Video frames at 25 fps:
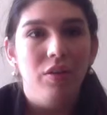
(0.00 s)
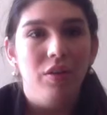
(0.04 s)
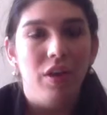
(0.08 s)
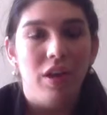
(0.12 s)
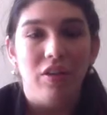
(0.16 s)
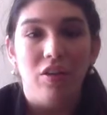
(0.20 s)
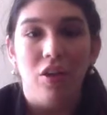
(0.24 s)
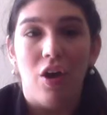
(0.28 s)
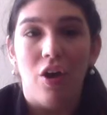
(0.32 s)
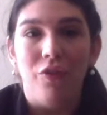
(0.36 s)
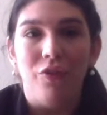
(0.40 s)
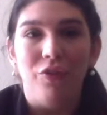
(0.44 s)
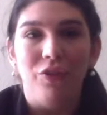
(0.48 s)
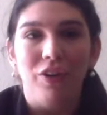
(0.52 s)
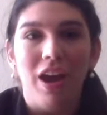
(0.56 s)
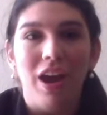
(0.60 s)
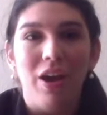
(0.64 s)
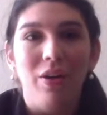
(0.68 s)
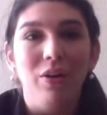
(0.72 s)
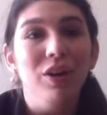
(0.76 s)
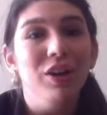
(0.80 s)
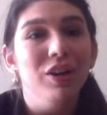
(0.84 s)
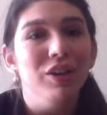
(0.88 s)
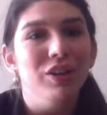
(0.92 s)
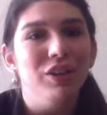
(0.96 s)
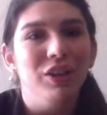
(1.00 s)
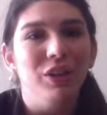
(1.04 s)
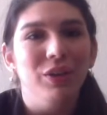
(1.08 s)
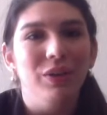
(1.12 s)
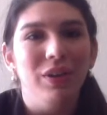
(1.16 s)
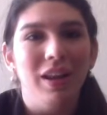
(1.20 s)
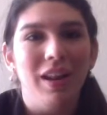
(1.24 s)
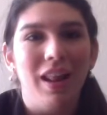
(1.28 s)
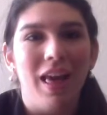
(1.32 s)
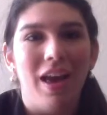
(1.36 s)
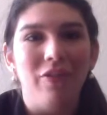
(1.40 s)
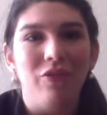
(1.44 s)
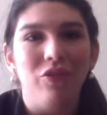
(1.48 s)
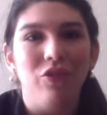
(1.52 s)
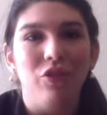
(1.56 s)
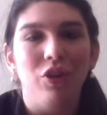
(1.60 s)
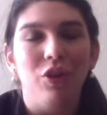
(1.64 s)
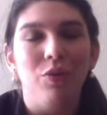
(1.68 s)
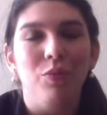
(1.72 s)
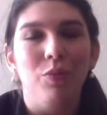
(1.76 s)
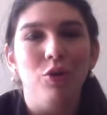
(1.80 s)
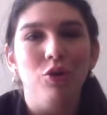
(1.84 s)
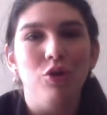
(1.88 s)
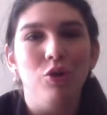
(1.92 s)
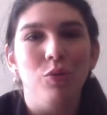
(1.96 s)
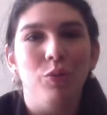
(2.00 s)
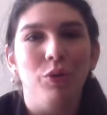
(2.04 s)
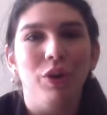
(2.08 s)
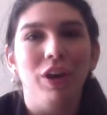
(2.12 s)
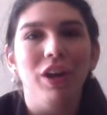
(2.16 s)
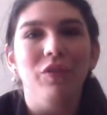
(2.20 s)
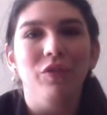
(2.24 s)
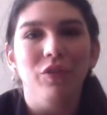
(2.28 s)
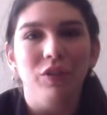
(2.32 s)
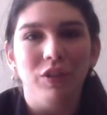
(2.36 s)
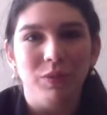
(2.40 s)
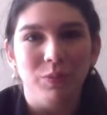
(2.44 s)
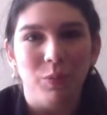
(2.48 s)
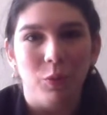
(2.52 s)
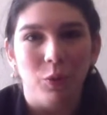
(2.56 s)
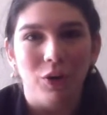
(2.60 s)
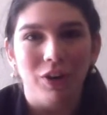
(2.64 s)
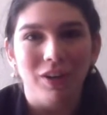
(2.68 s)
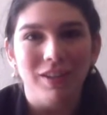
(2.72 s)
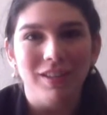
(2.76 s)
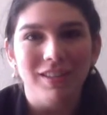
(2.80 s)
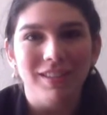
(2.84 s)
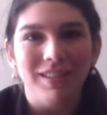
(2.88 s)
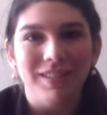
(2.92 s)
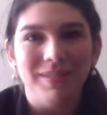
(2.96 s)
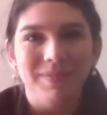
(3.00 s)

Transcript: That's all for now. Tune in after the commercial break for sports.